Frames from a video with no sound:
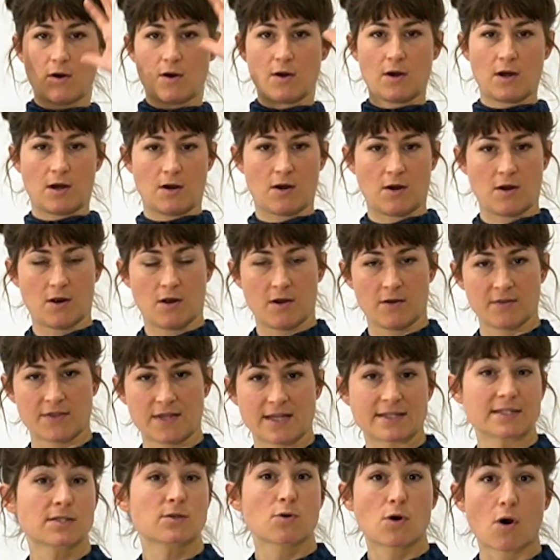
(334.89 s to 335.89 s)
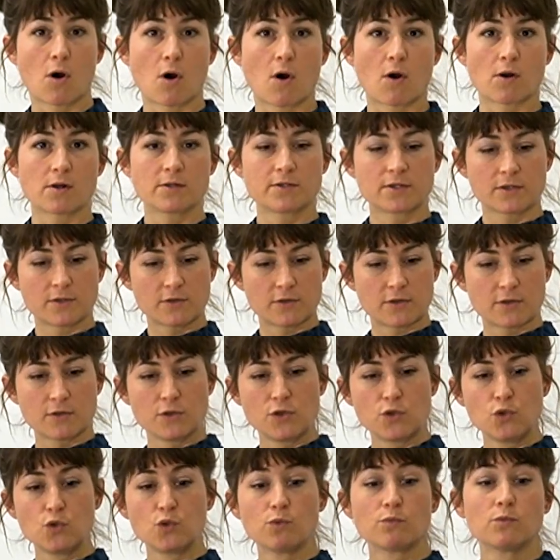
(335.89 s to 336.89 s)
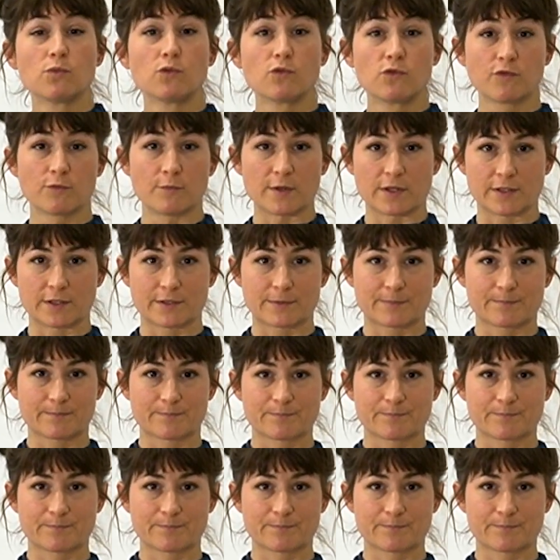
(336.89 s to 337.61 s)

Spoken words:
that's called the new movement.